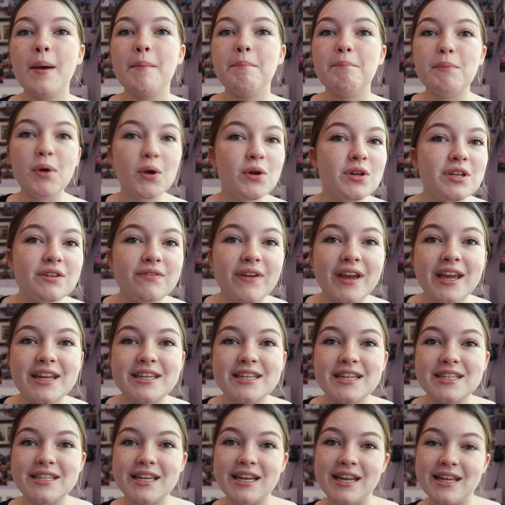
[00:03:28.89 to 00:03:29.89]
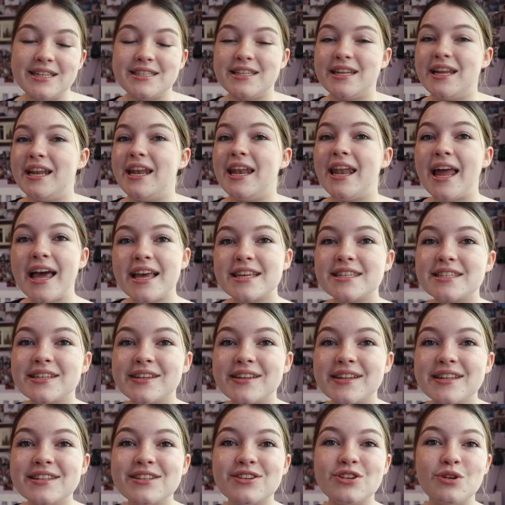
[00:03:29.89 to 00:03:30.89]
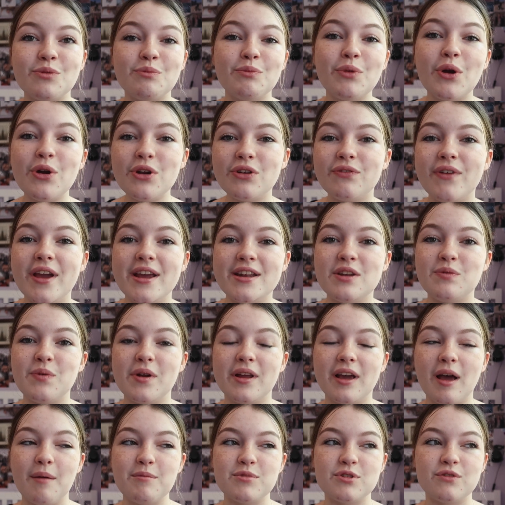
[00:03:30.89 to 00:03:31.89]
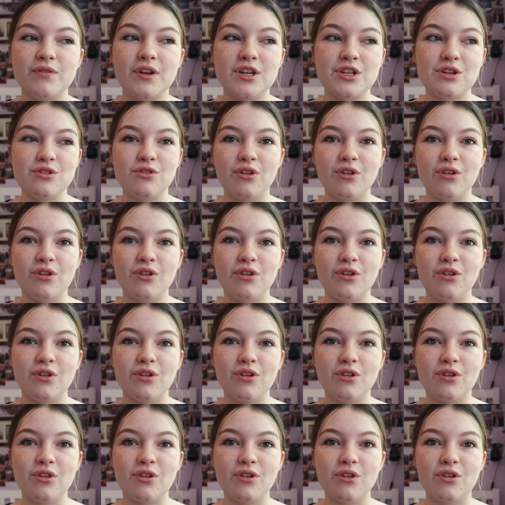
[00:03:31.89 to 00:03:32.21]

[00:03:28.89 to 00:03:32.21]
motivated to listen in lessons, and you're motivated when it comes to revision.